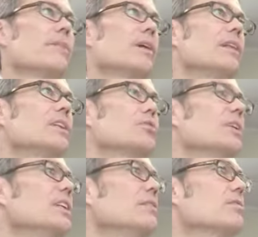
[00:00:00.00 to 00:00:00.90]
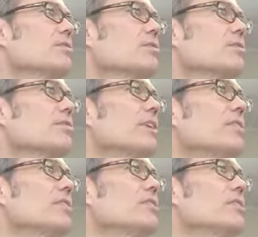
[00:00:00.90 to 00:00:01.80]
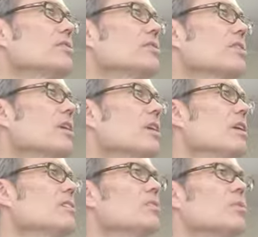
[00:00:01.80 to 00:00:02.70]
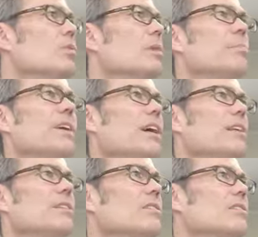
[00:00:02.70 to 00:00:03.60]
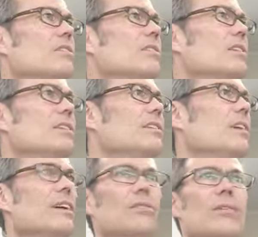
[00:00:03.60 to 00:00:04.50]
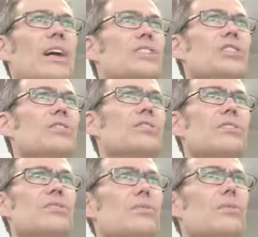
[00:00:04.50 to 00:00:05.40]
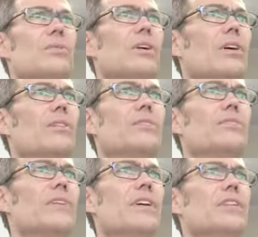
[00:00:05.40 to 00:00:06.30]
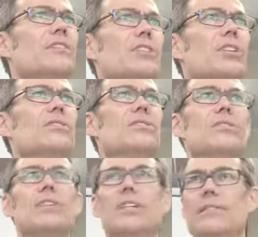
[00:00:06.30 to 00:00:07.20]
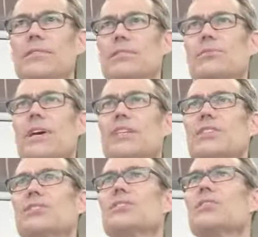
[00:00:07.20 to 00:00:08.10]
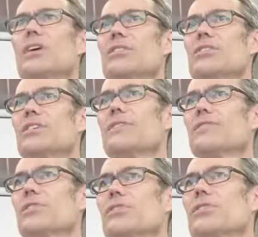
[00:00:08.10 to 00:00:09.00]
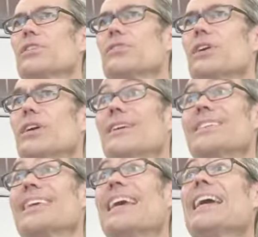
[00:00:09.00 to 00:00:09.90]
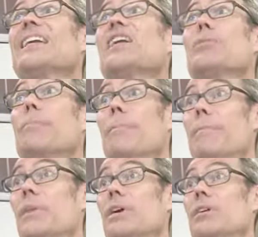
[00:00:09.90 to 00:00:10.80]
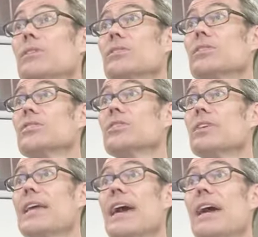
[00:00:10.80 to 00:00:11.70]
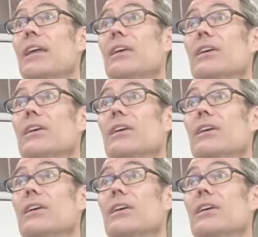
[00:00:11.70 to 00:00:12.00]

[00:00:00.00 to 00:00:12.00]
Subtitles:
And that's what he gives us through faith in Jesus. And so what beyond seeking righteousness through faith in Jesus? He gives us righteousness. Seek first his kingdom. Do you see that?